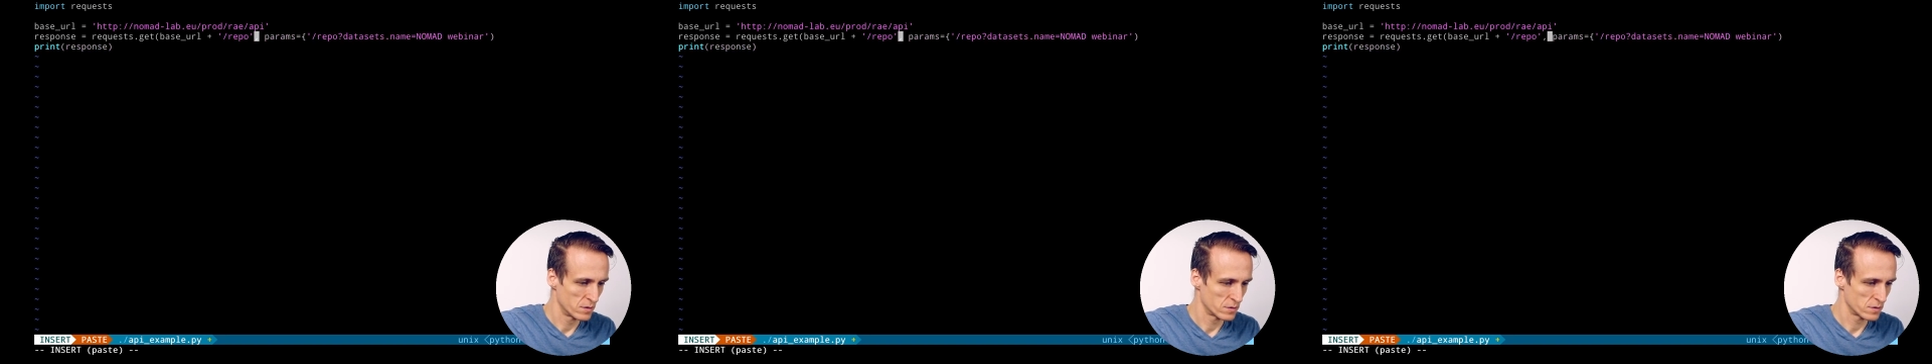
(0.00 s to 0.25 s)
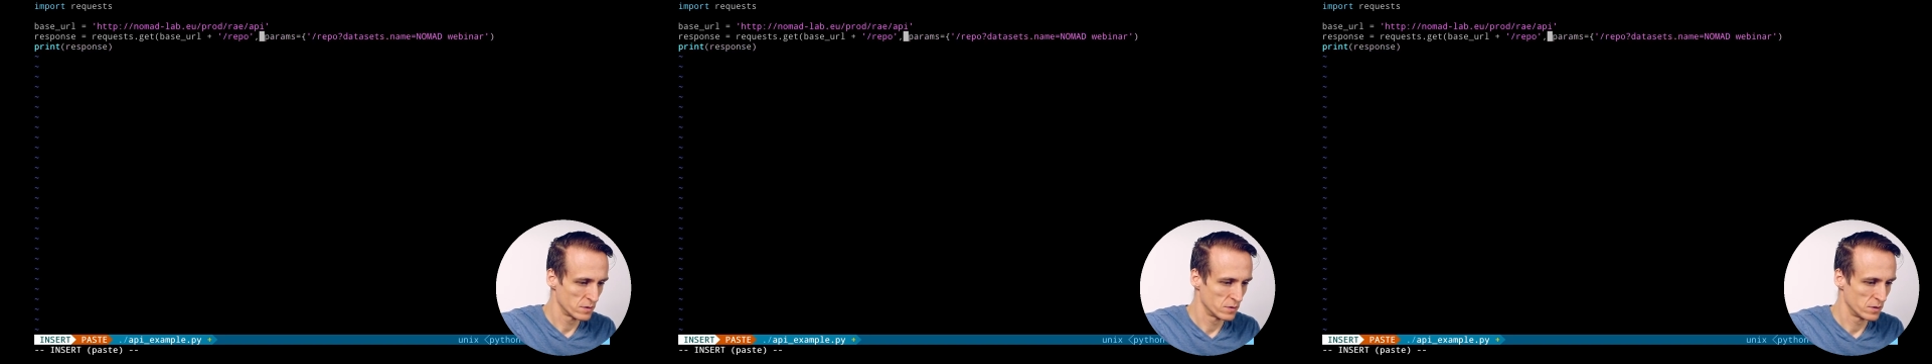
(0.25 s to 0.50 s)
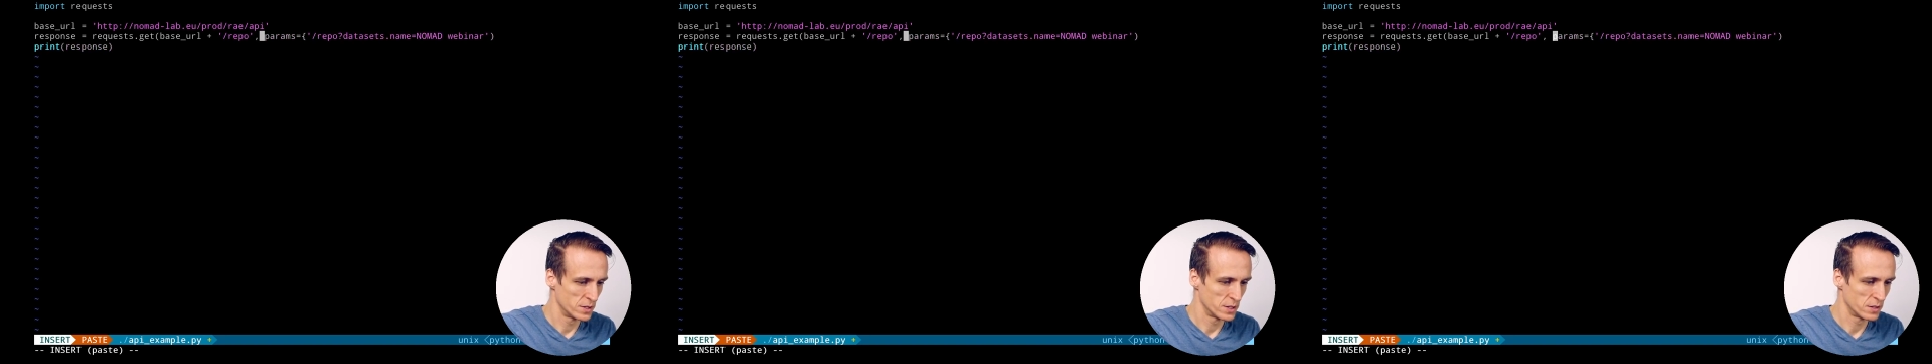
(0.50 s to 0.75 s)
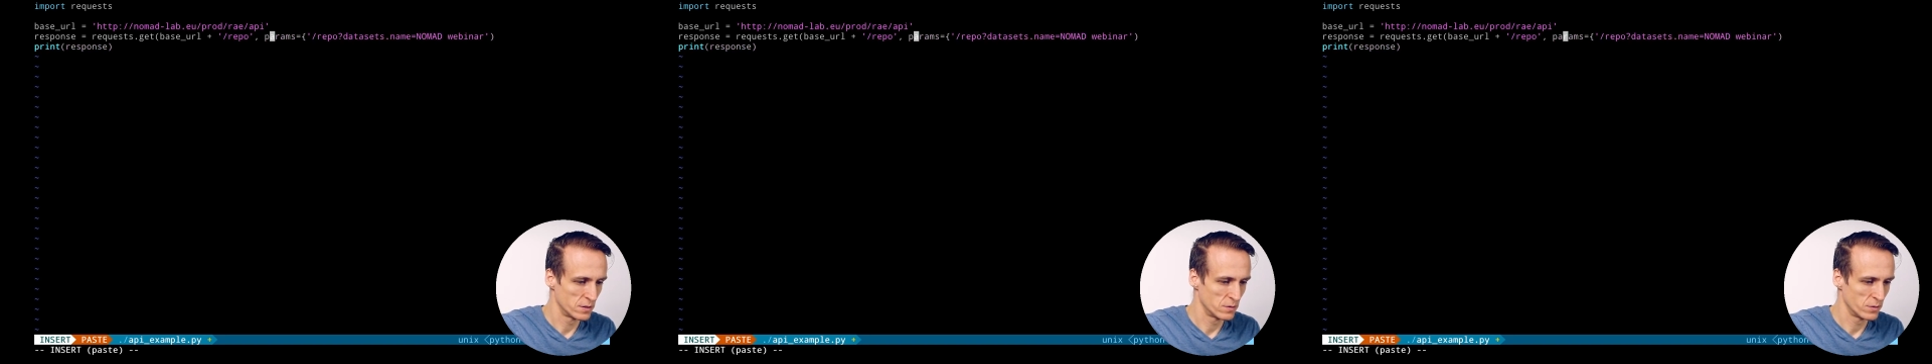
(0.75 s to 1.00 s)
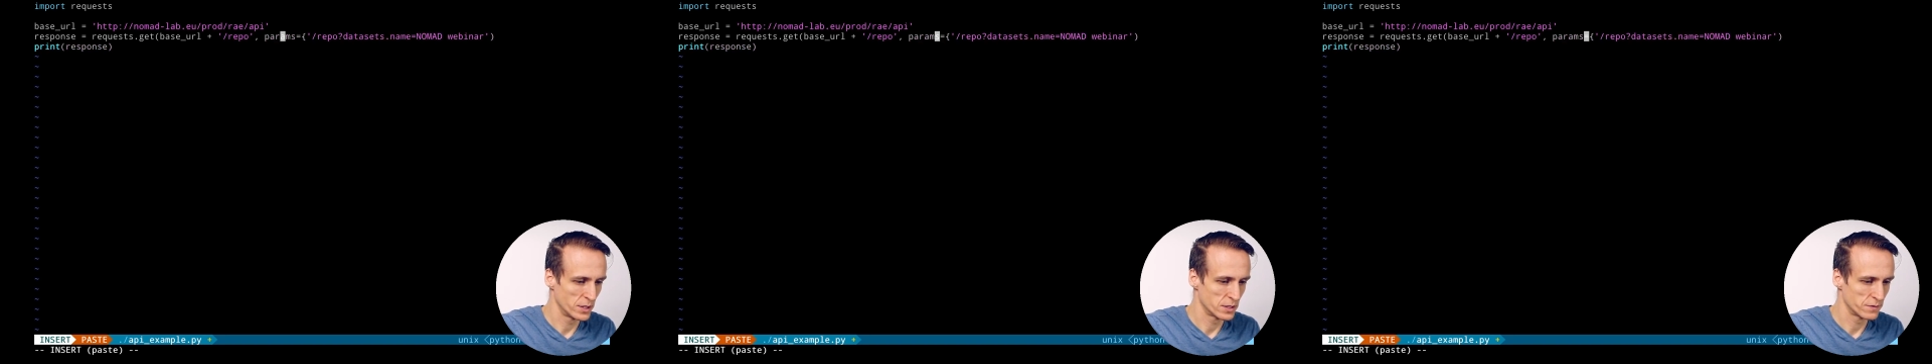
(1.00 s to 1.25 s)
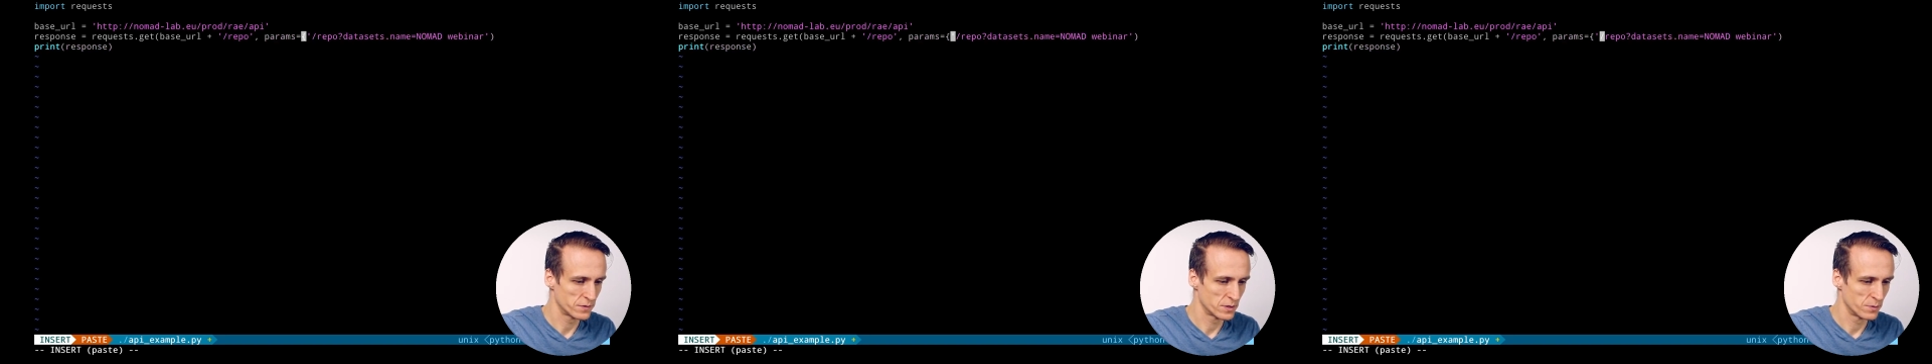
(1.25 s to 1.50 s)
So, and then we
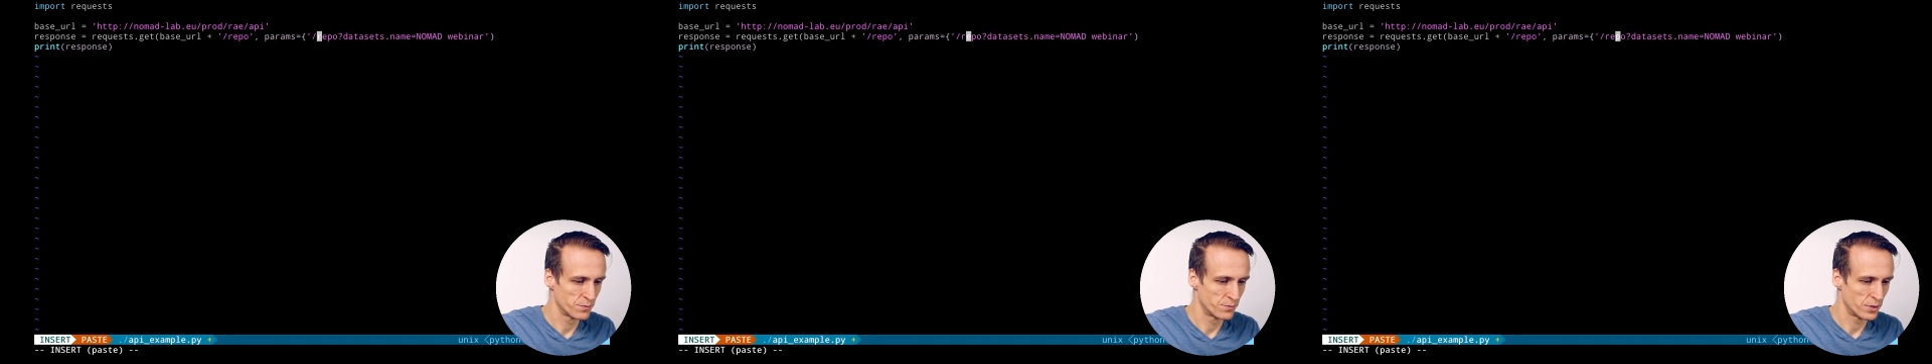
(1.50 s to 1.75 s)
give the